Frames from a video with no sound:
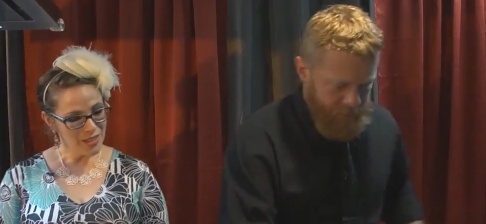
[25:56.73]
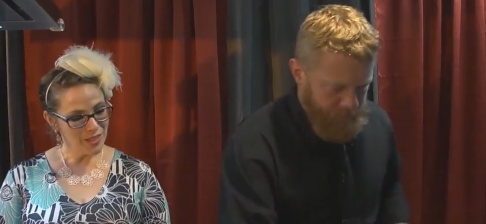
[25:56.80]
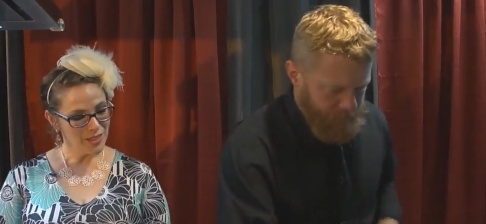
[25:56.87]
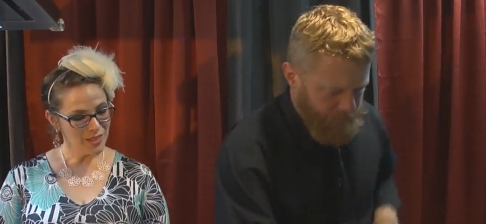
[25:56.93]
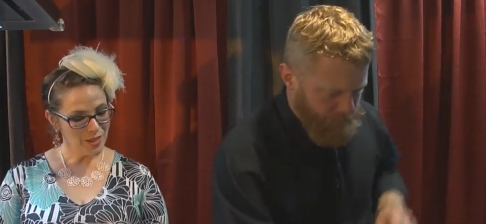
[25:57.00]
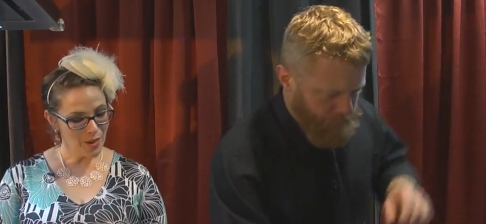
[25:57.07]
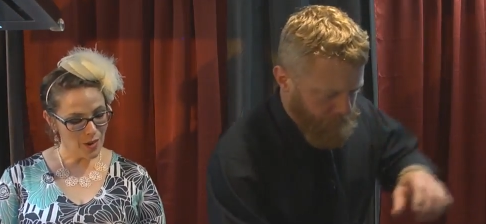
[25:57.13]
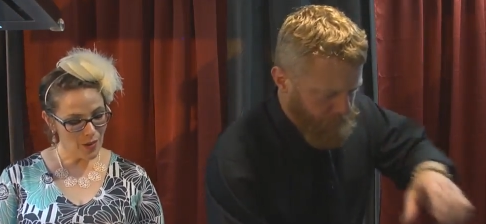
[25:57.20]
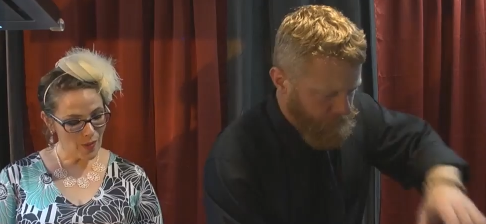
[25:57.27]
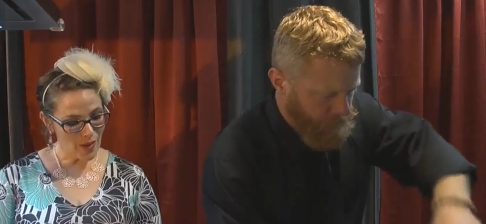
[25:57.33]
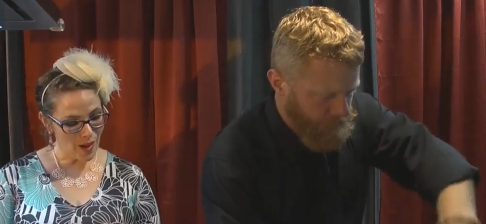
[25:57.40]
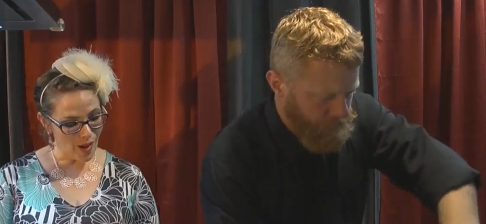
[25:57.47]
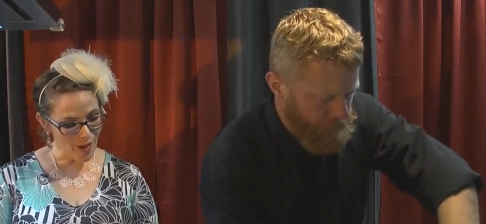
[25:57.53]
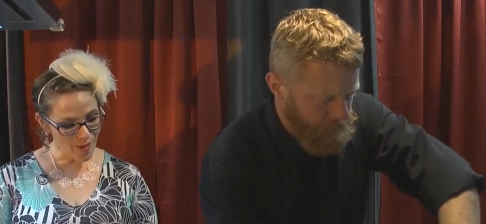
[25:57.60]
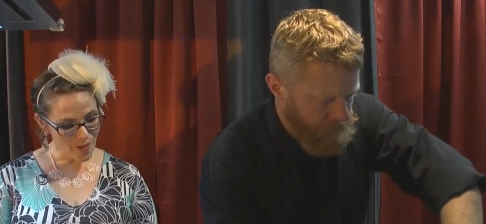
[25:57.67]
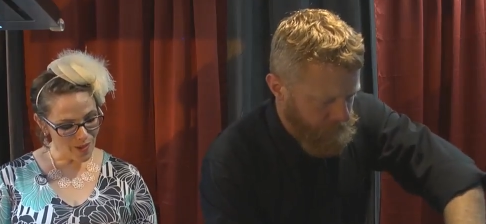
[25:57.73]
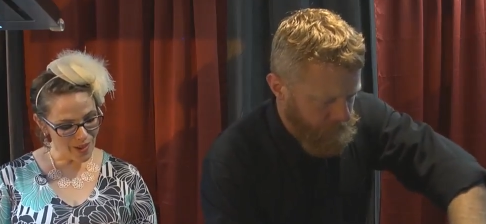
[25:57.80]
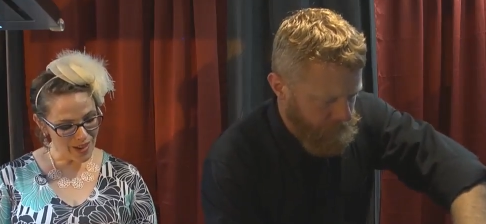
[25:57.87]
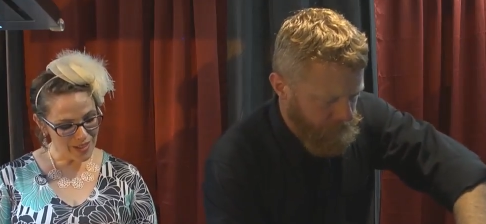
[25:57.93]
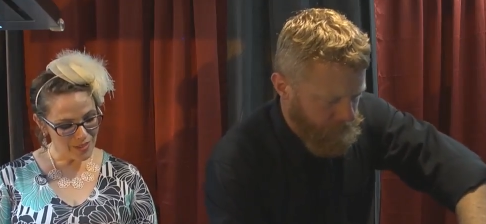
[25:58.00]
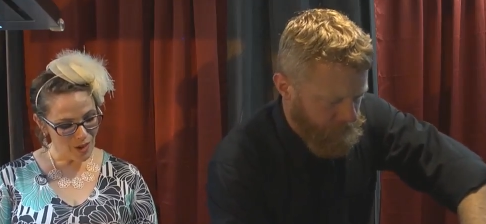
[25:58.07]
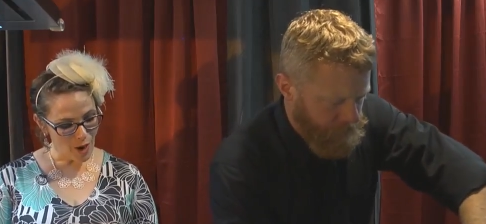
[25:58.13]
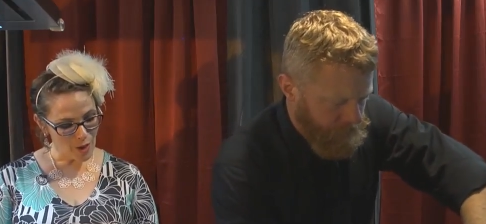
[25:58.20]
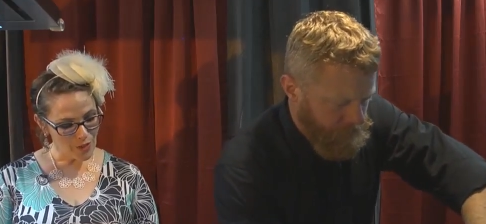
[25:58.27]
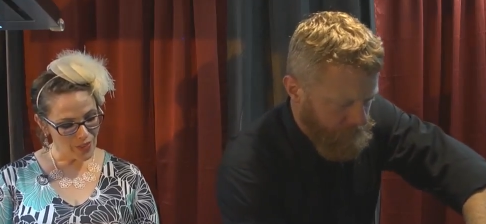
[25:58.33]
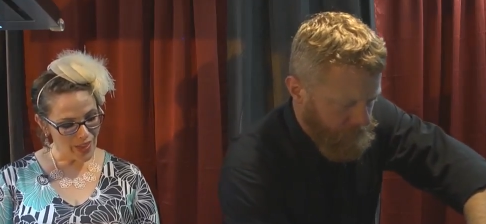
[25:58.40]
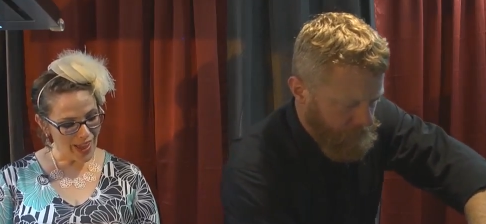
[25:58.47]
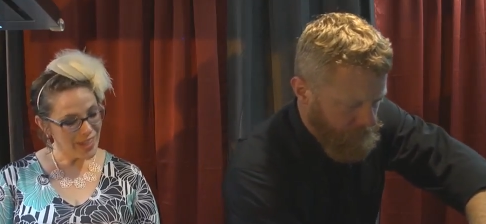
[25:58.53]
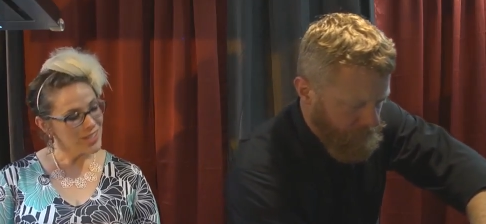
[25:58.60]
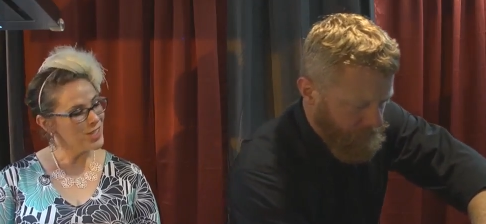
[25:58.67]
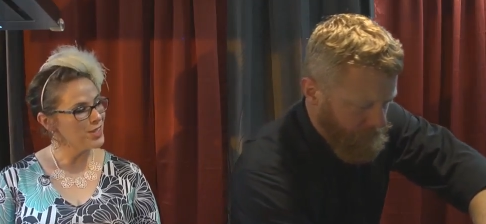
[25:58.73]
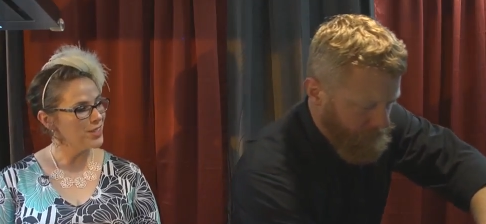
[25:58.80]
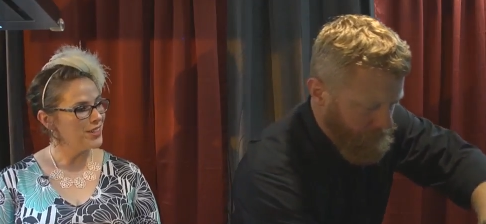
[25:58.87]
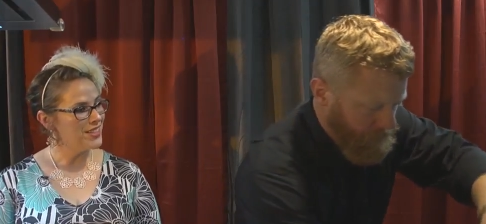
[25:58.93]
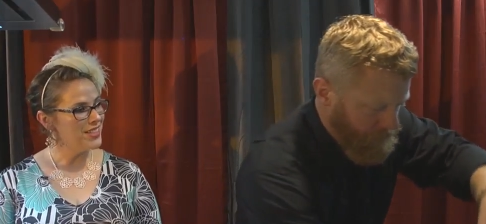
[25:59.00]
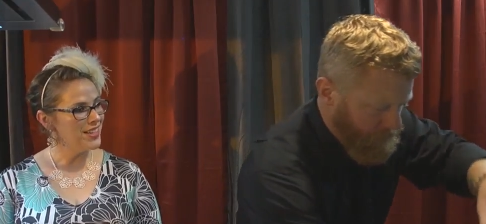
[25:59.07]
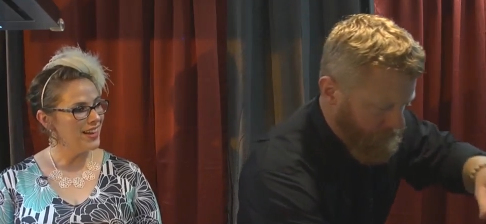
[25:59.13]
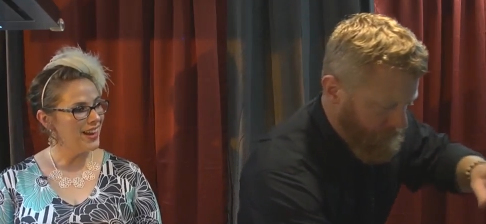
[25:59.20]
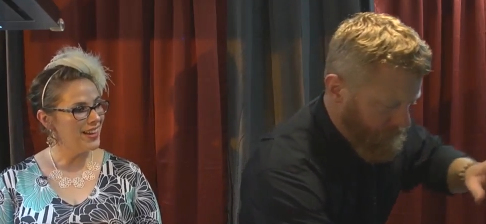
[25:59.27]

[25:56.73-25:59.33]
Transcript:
Speaker 1: So, all right, our last drink today